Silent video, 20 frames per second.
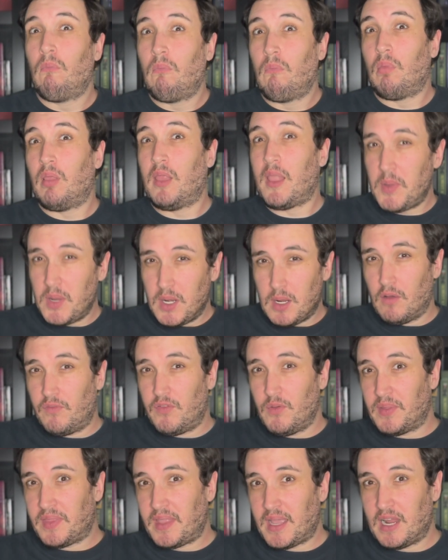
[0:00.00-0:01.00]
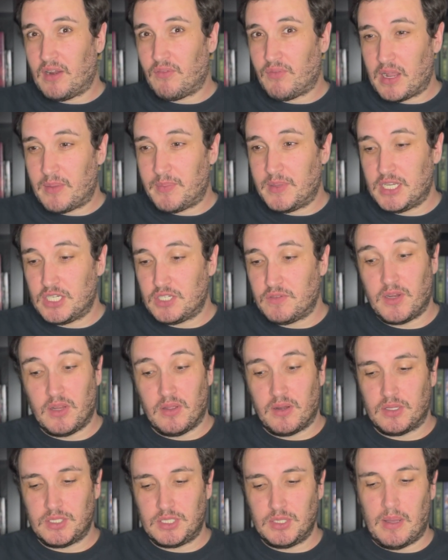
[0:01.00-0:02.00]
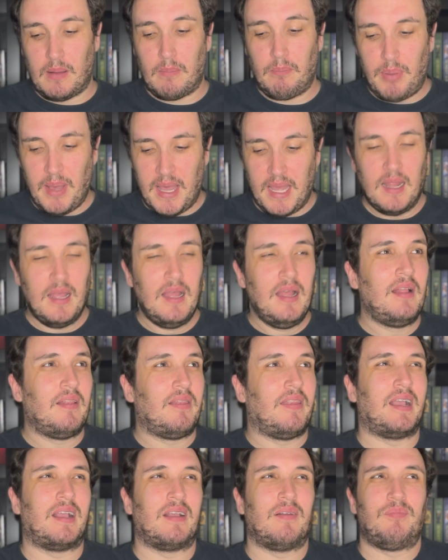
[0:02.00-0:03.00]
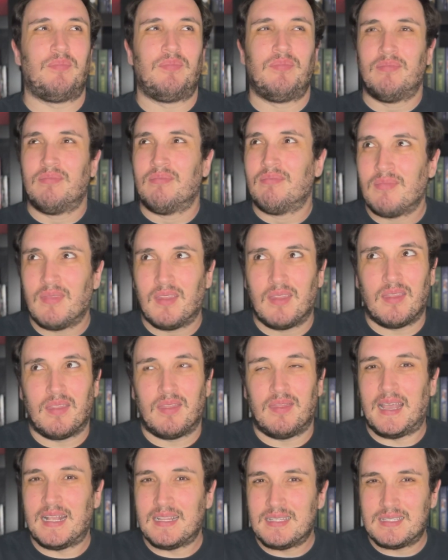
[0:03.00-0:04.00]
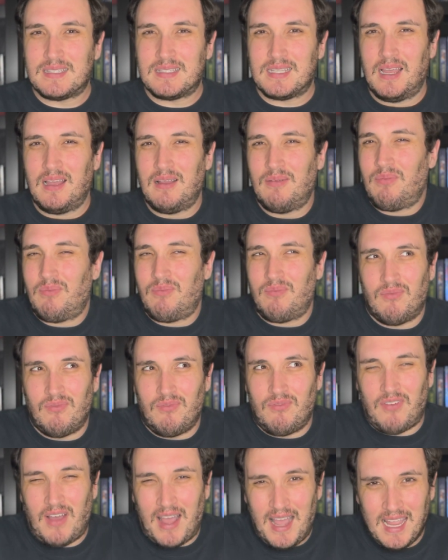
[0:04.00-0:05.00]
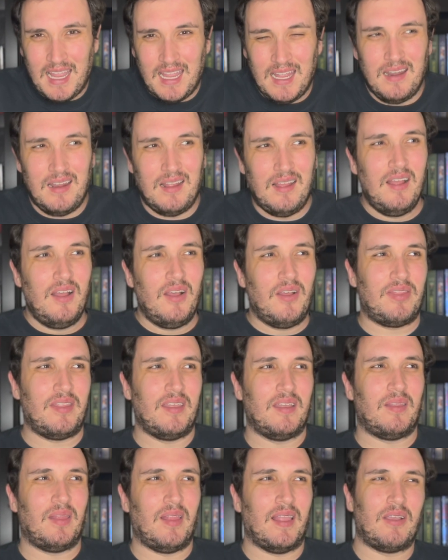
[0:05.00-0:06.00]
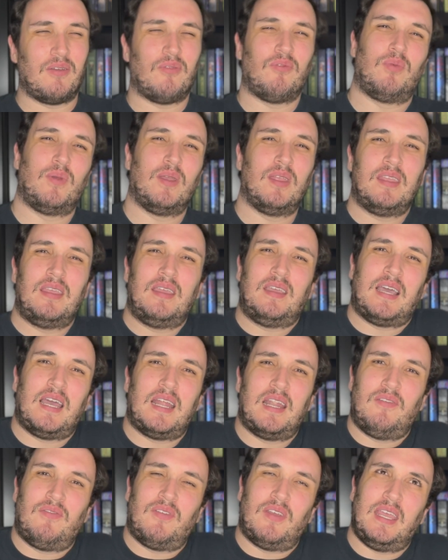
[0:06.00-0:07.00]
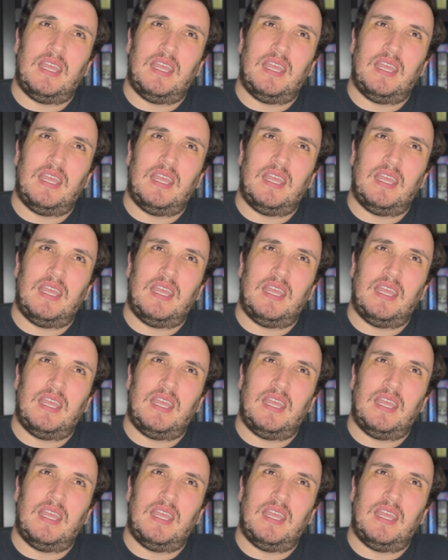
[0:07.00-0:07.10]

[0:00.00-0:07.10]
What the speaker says: let me know if you want that kind of recommendation video and I'll do it. But like, that's fine. The like really kind of